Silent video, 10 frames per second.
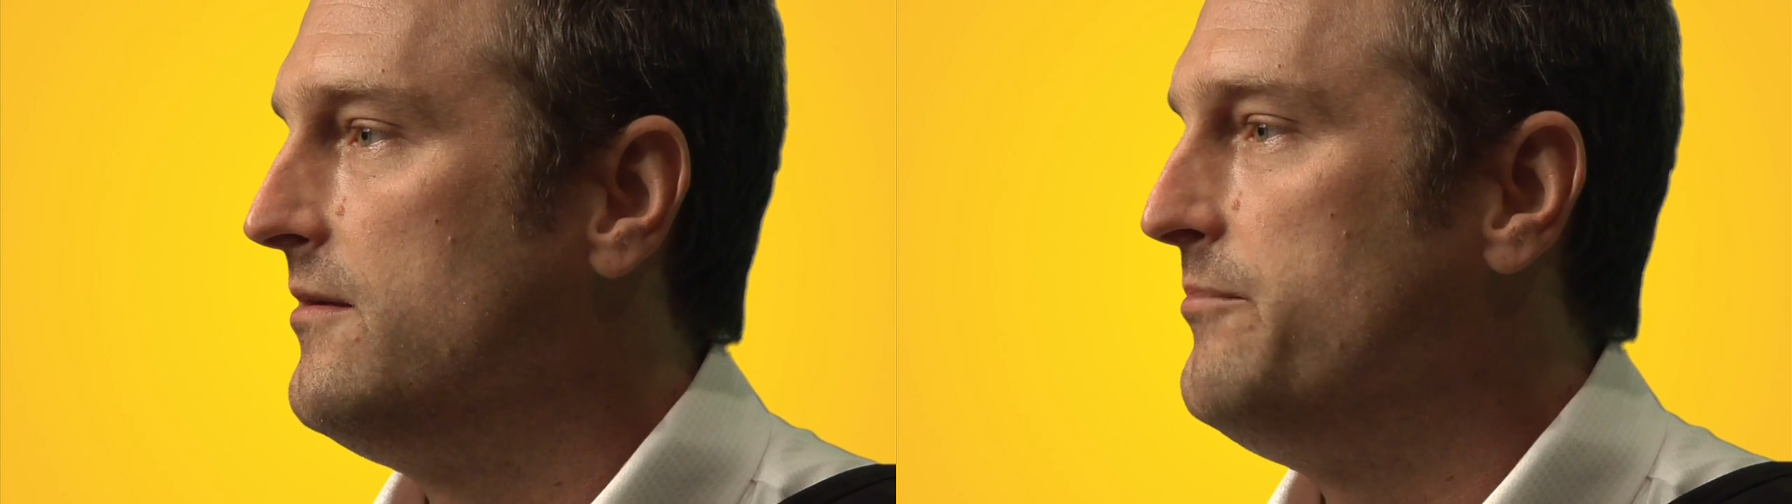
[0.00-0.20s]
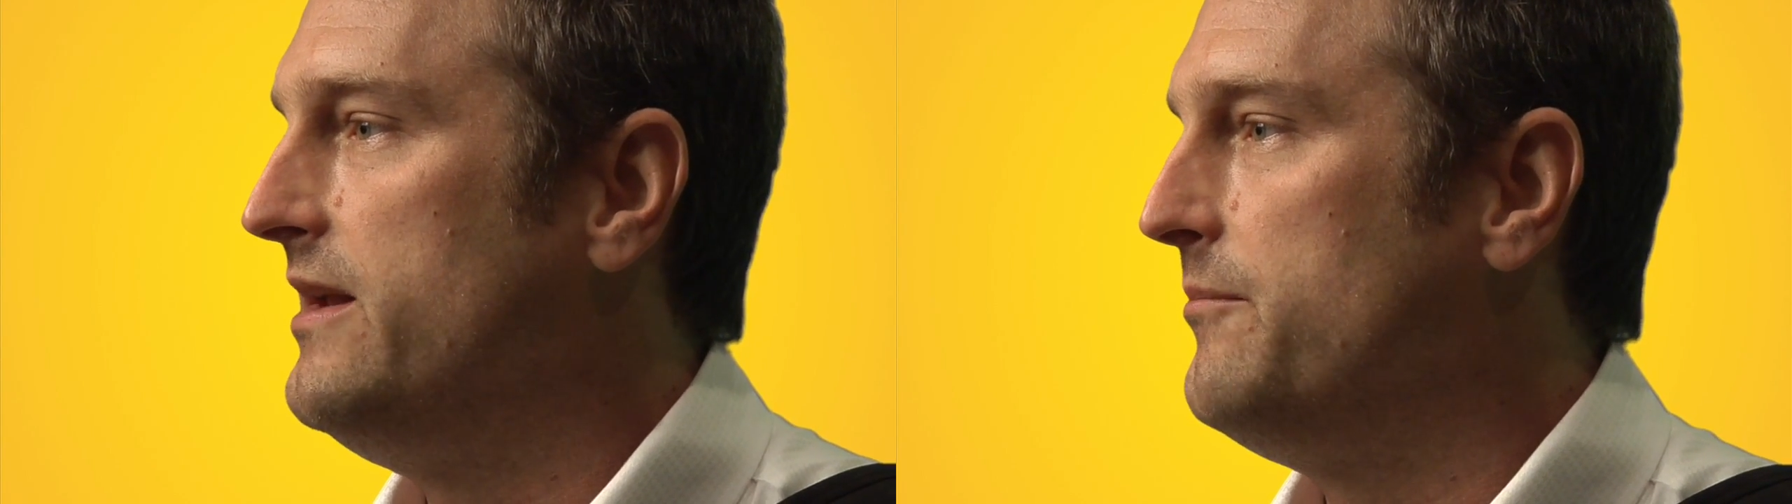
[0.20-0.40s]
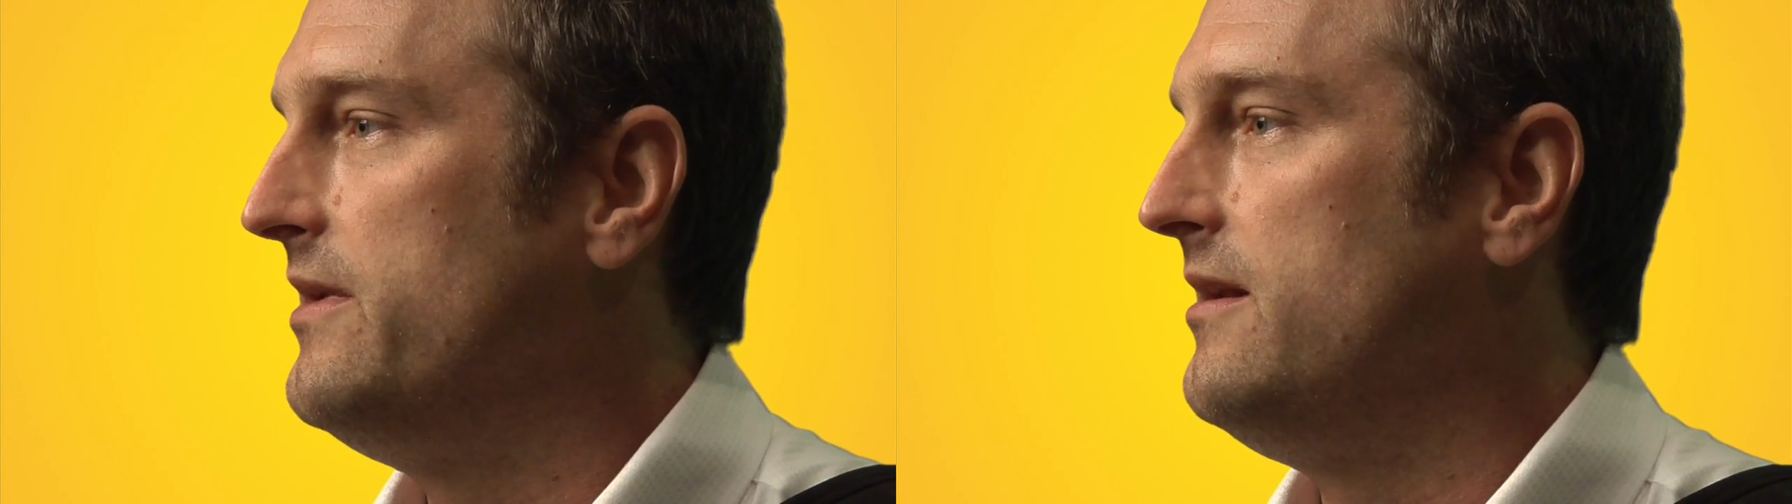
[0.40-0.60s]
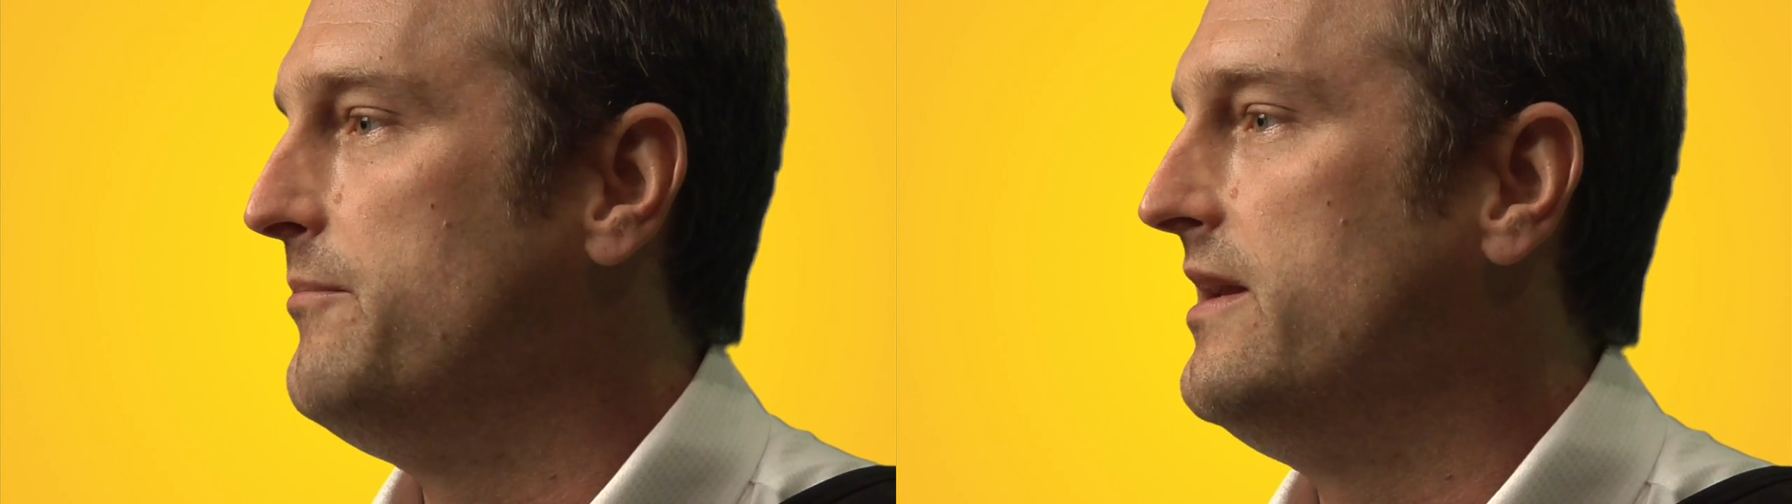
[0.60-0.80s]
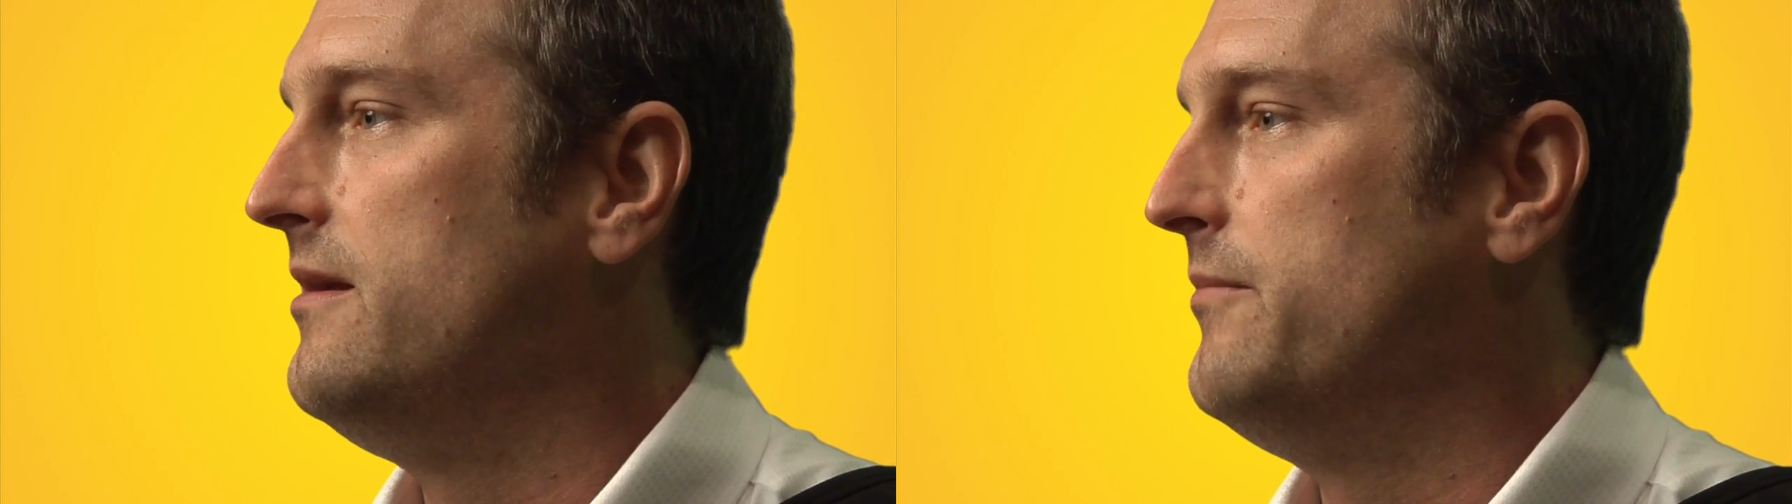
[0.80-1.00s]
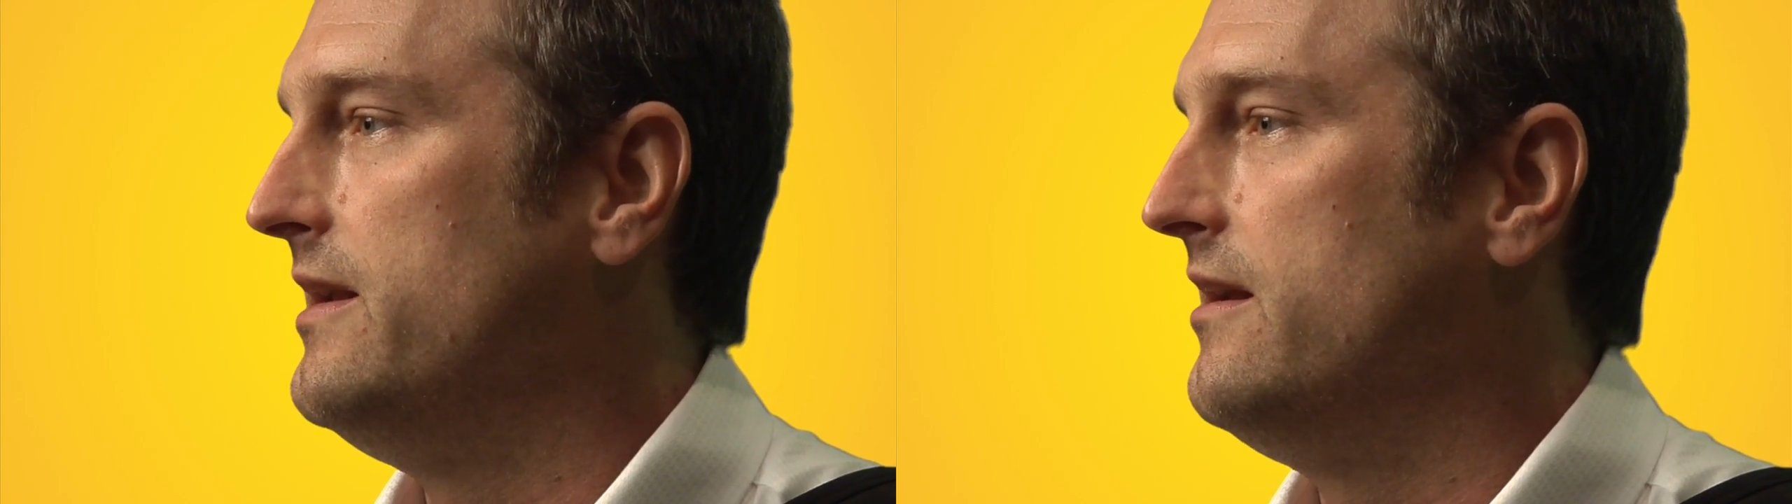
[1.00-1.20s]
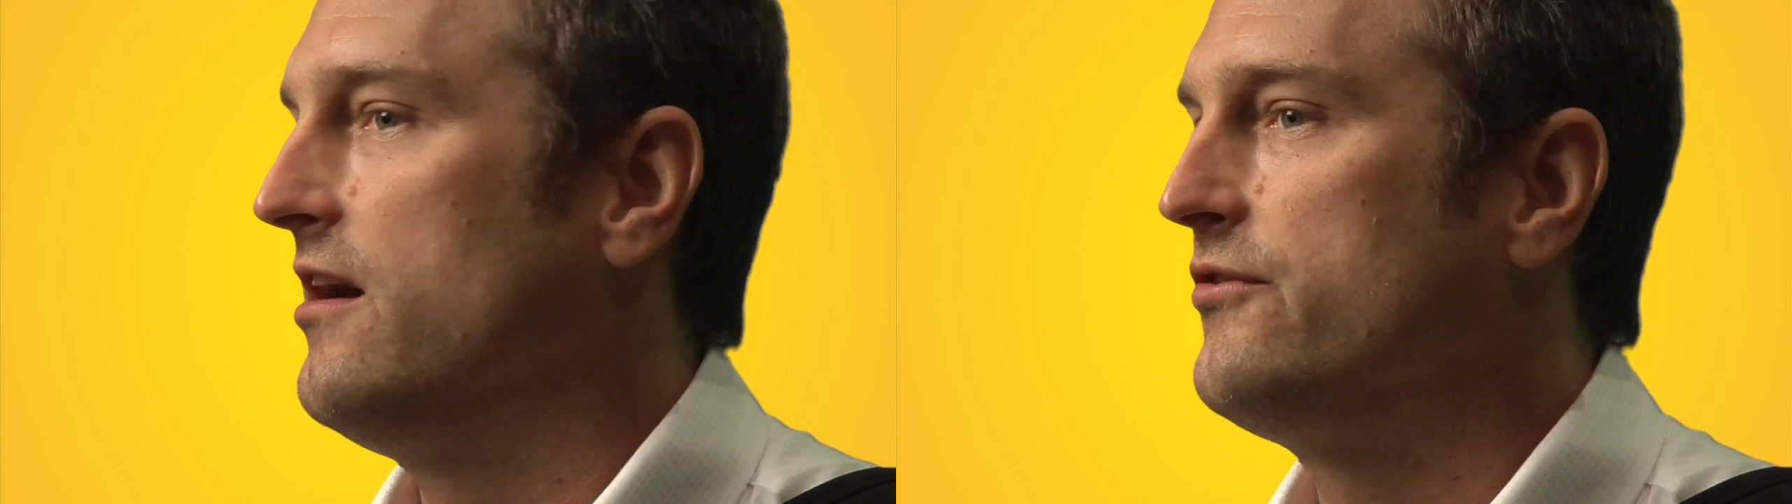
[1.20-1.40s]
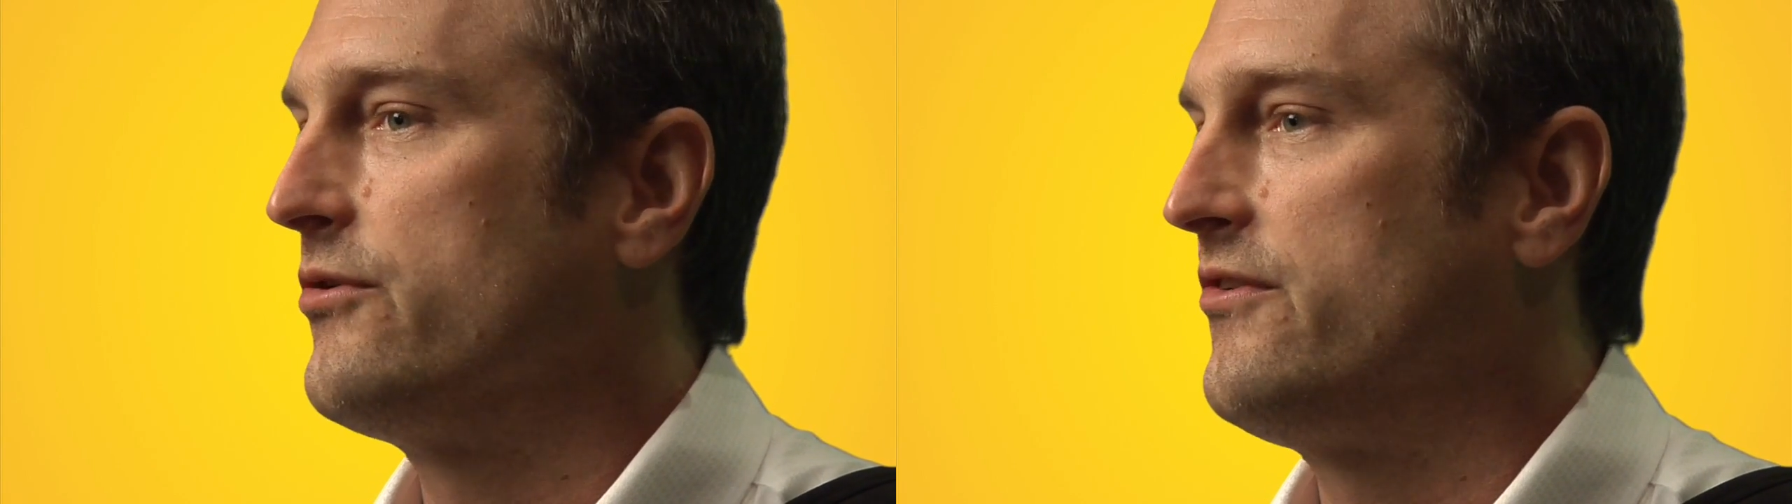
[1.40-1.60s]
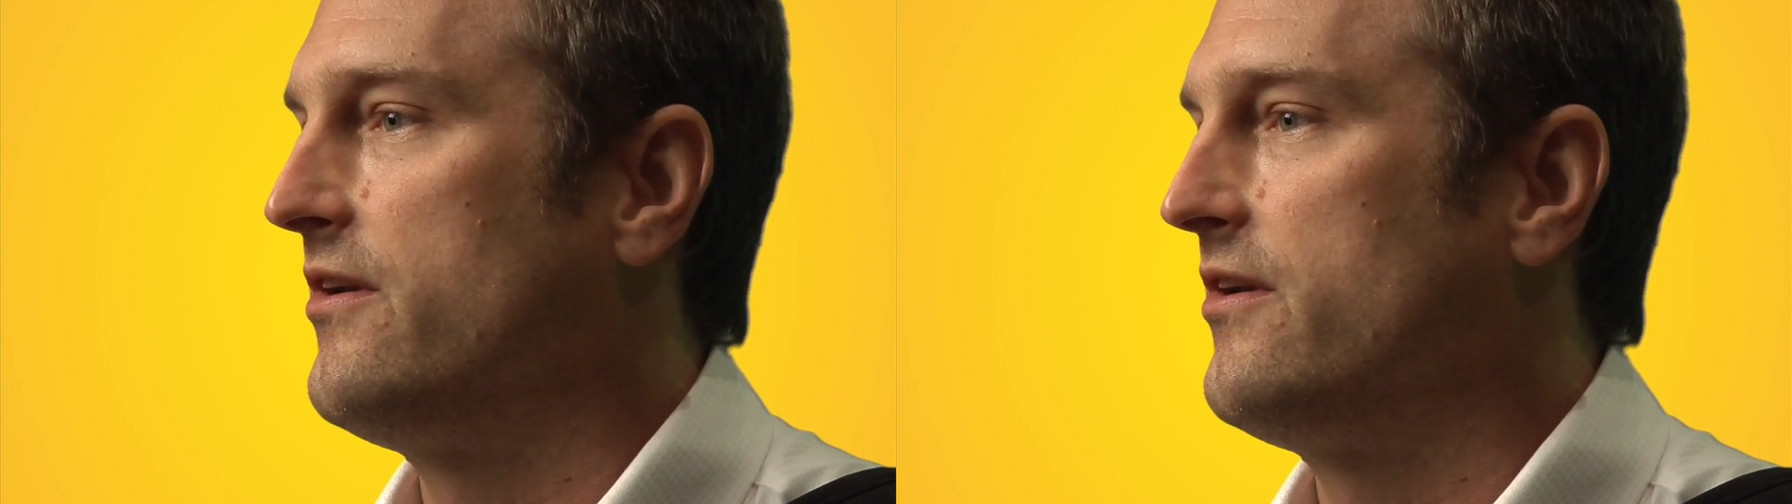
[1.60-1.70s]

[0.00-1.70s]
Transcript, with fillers: many many many many hundreds